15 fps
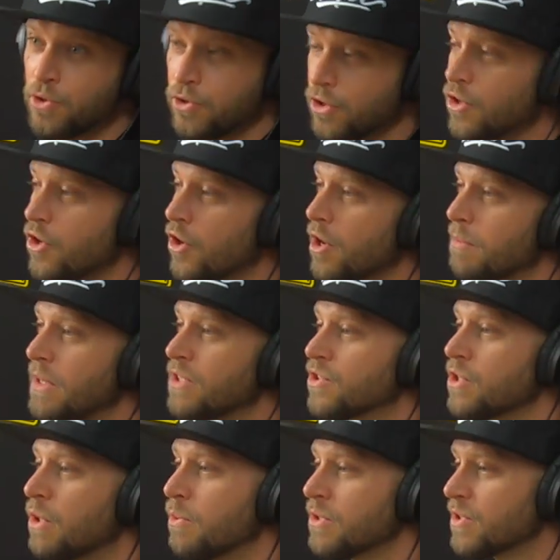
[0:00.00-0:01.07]
You know yeah. what I mean?
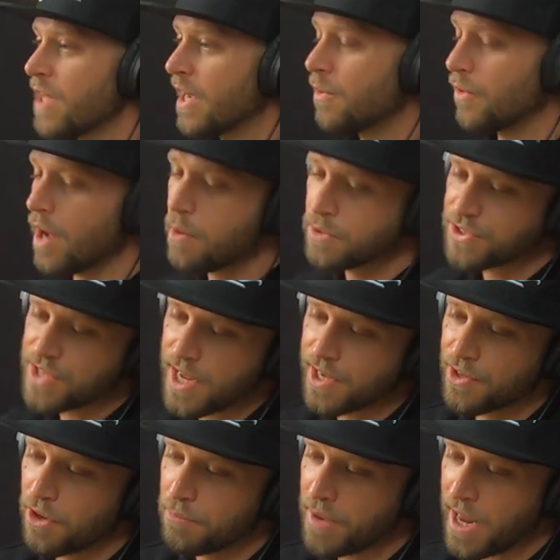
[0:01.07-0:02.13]
So it was like when I was
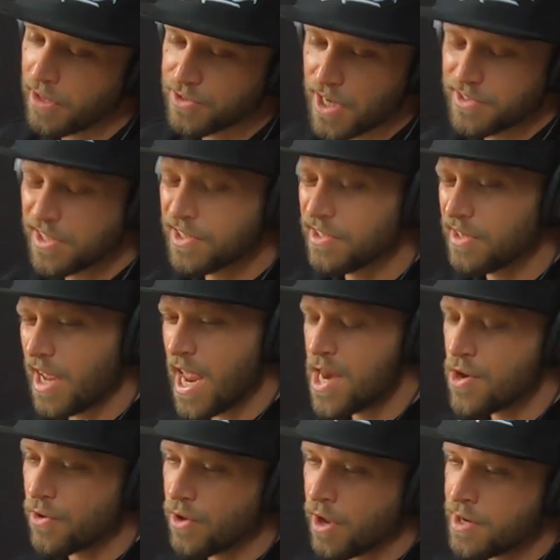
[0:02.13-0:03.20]
taking on battles, I did
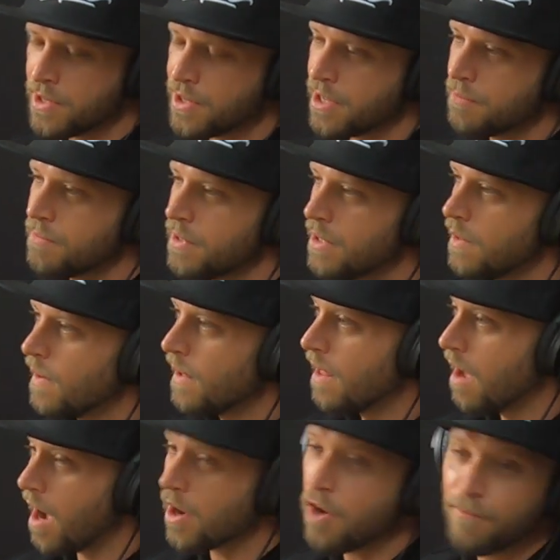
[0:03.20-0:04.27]
eight or nine of them.
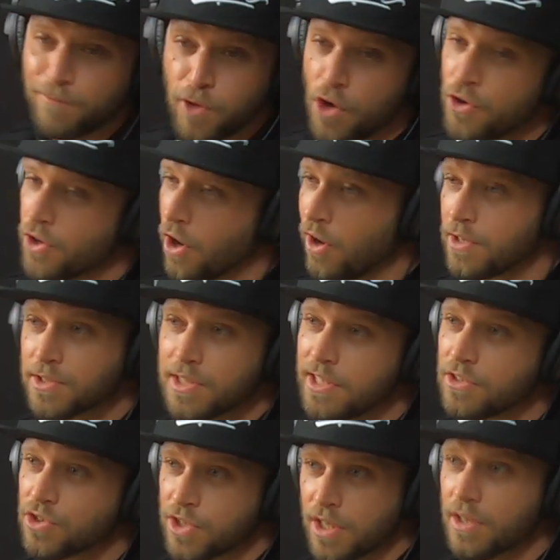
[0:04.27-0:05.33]
I got flown to
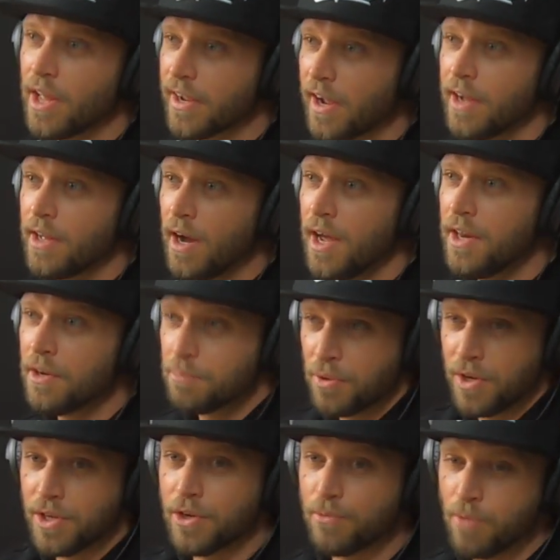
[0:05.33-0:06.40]
Aussie and shit. Like I, I had a
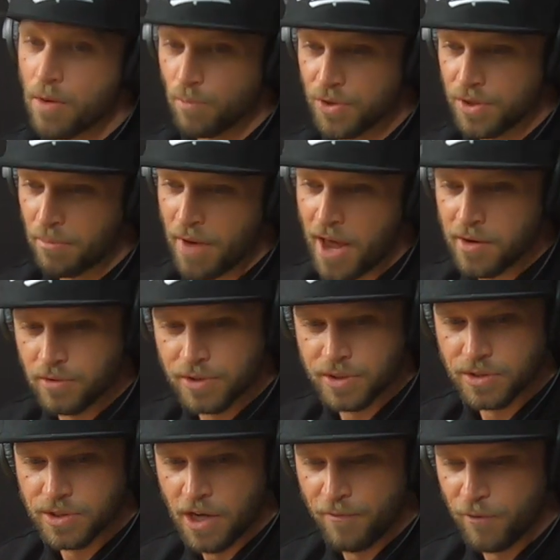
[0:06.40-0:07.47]
pretty good run with the battles
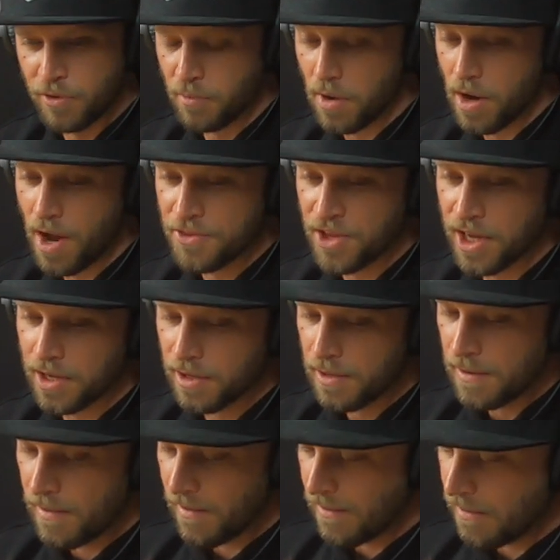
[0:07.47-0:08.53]
and stuff. And I think
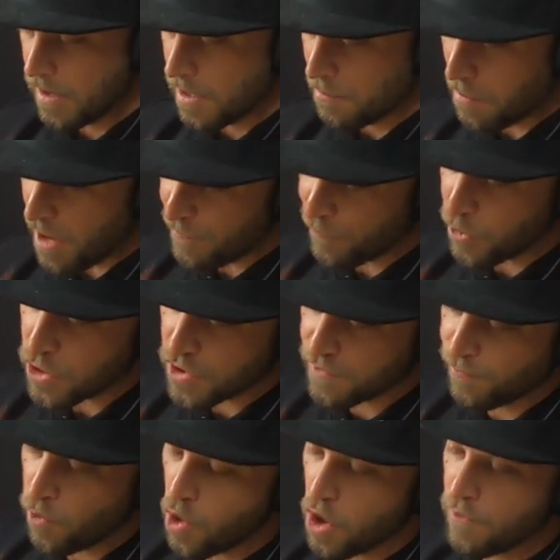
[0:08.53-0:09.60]
my
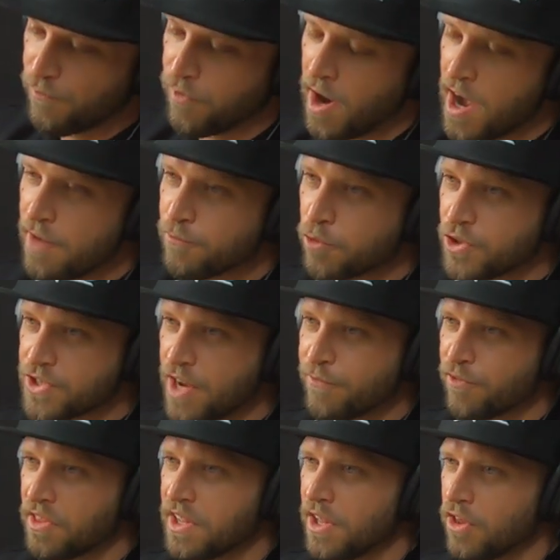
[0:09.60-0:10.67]
first four or five were
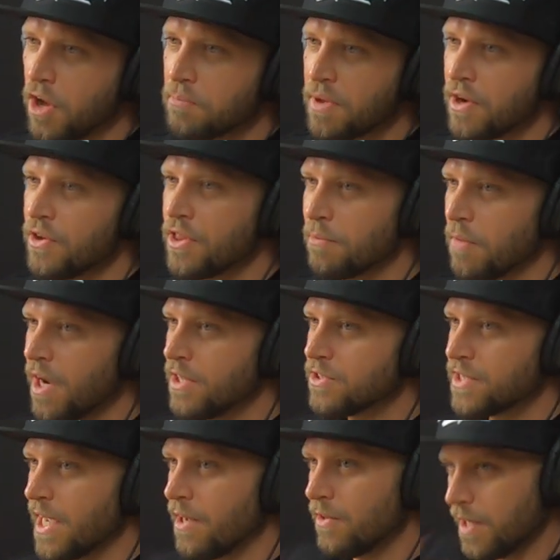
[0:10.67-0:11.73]
definitely a lot better than my
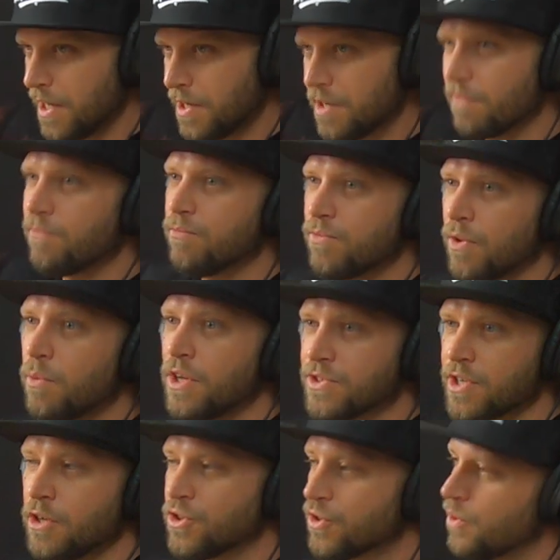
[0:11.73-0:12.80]
tail end of the
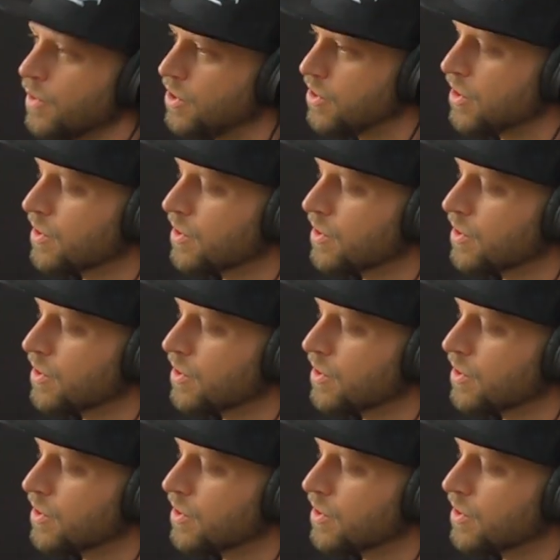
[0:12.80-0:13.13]
ones I was doing.